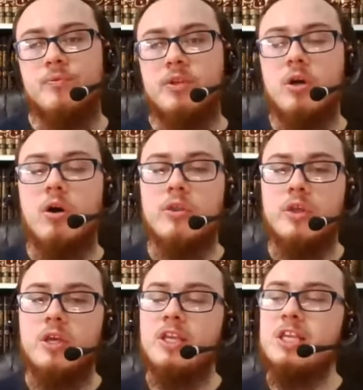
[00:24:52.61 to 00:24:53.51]
The
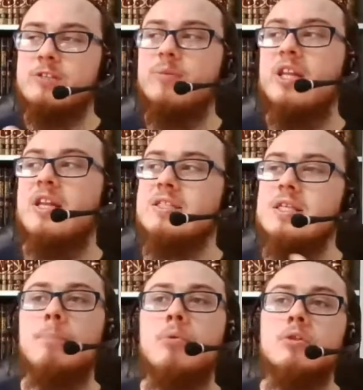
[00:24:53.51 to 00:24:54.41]
author, he gives many
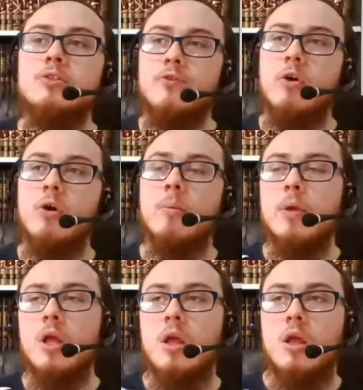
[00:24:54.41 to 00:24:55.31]
examples
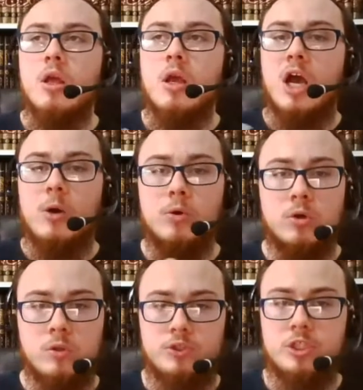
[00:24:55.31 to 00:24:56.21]
from our
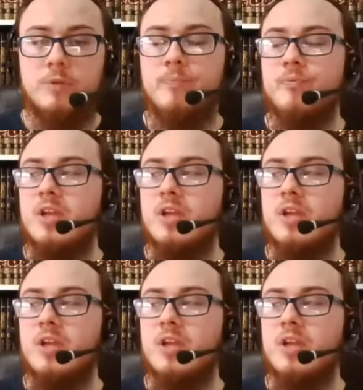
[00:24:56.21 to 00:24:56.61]
culture,